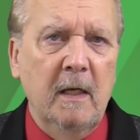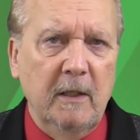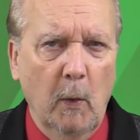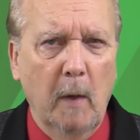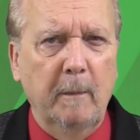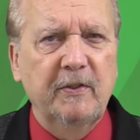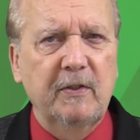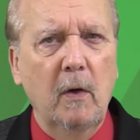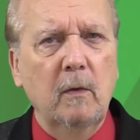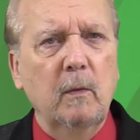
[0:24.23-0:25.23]
You are
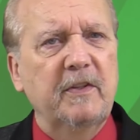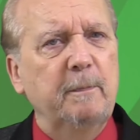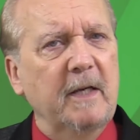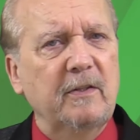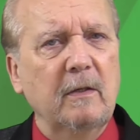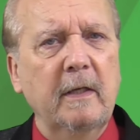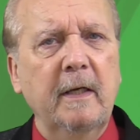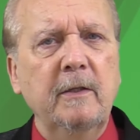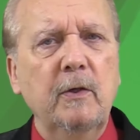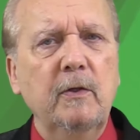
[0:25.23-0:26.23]
bestowed with special and
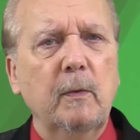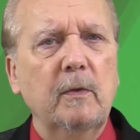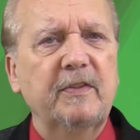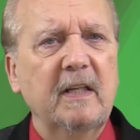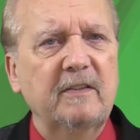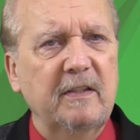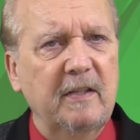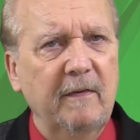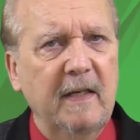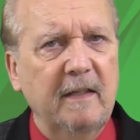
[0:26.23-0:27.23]
unusual
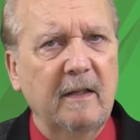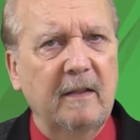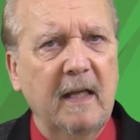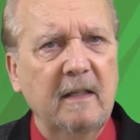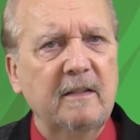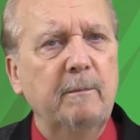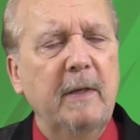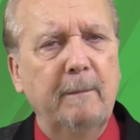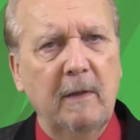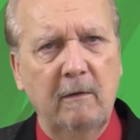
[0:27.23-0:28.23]
sensitivity to things and
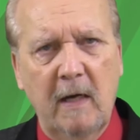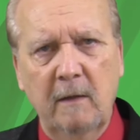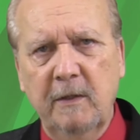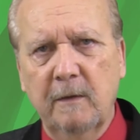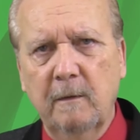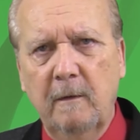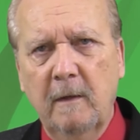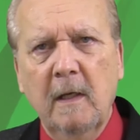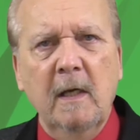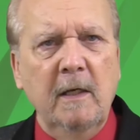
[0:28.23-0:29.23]
people around you
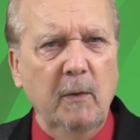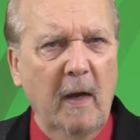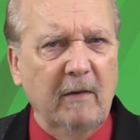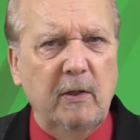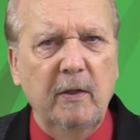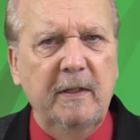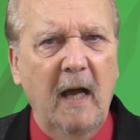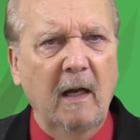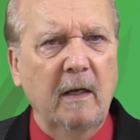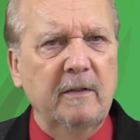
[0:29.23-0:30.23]
you have a good
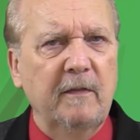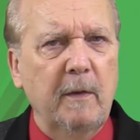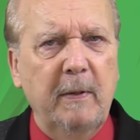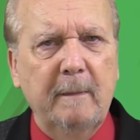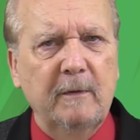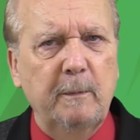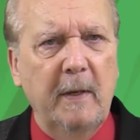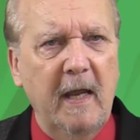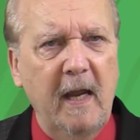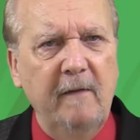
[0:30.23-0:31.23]
knowledge of the people's
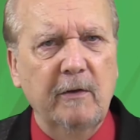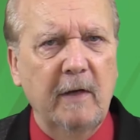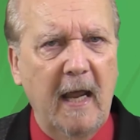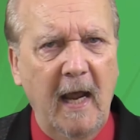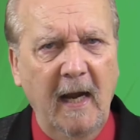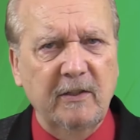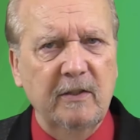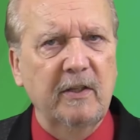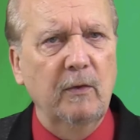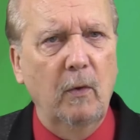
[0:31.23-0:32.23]
behavior and
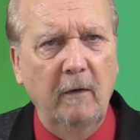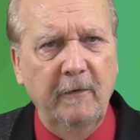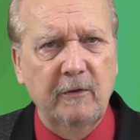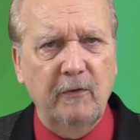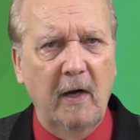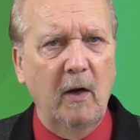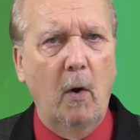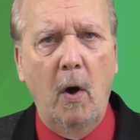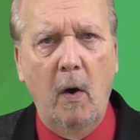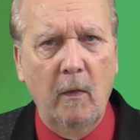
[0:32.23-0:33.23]
actions and often try
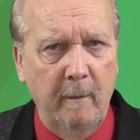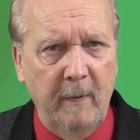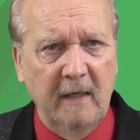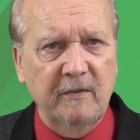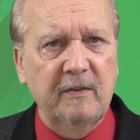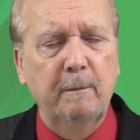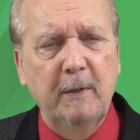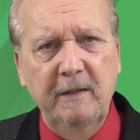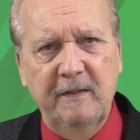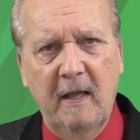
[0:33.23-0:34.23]
all the best to
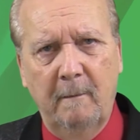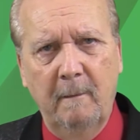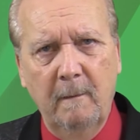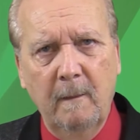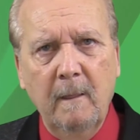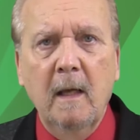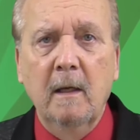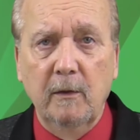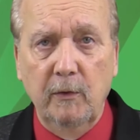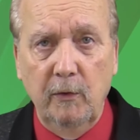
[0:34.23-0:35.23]
please them.
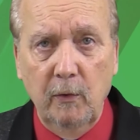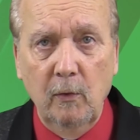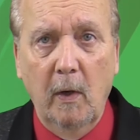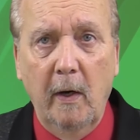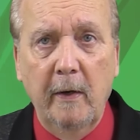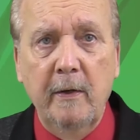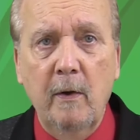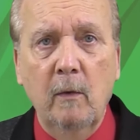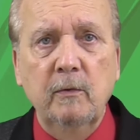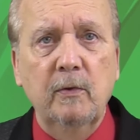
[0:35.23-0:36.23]
You are
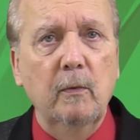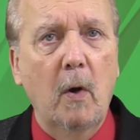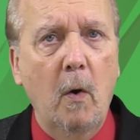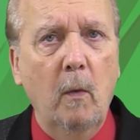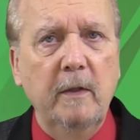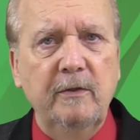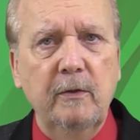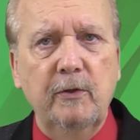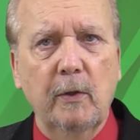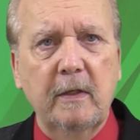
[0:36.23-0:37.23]
known to always
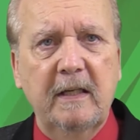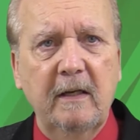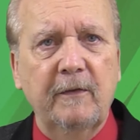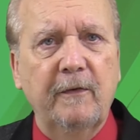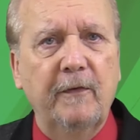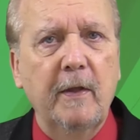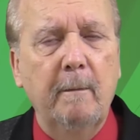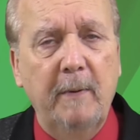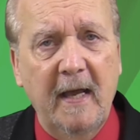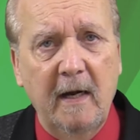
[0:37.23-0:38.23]
use your gift for the
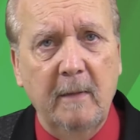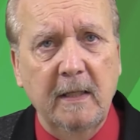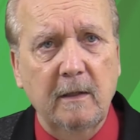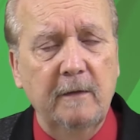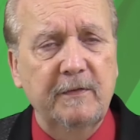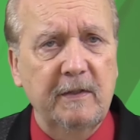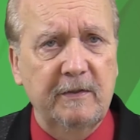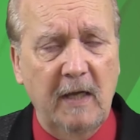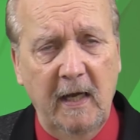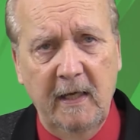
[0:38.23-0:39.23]
betterment of
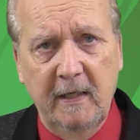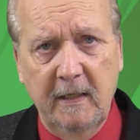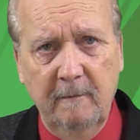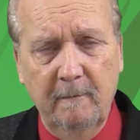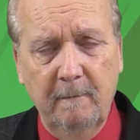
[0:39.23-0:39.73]
society.